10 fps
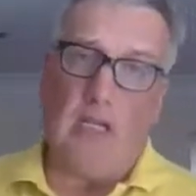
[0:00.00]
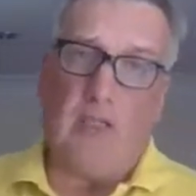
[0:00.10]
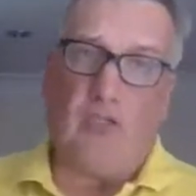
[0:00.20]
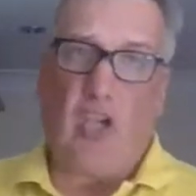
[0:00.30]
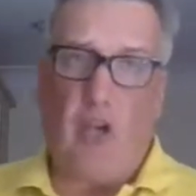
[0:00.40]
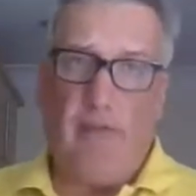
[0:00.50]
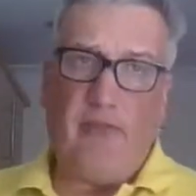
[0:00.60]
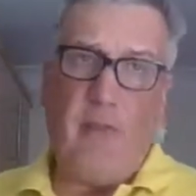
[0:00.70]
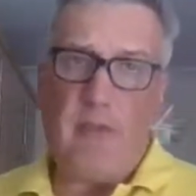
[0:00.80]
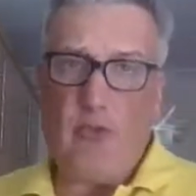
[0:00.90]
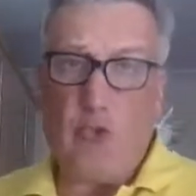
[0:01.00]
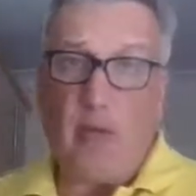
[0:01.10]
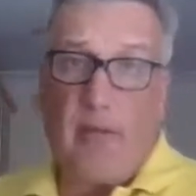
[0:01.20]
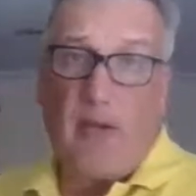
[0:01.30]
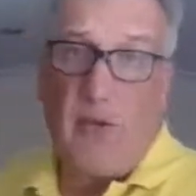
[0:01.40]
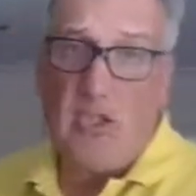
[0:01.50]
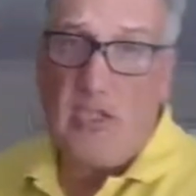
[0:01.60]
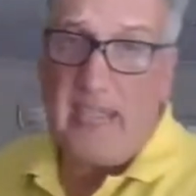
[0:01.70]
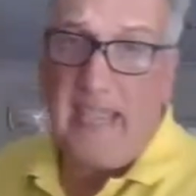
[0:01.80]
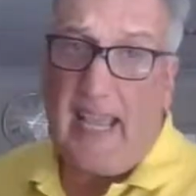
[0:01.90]
So a few people joining. My question
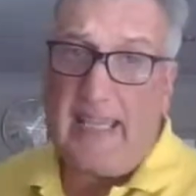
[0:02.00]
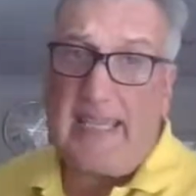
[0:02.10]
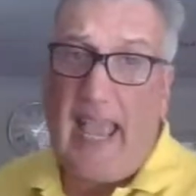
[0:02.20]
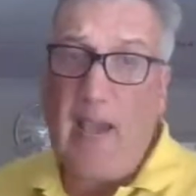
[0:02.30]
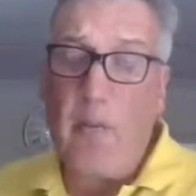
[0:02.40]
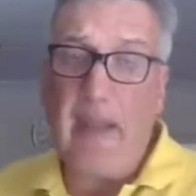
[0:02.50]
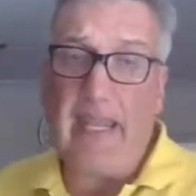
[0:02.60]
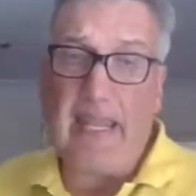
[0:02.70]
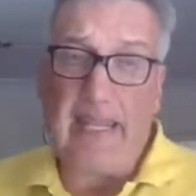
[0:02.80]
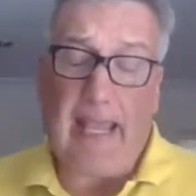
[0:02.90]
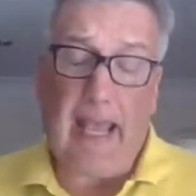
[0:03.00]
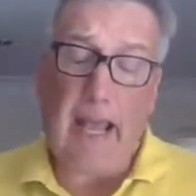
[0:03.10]
today is how many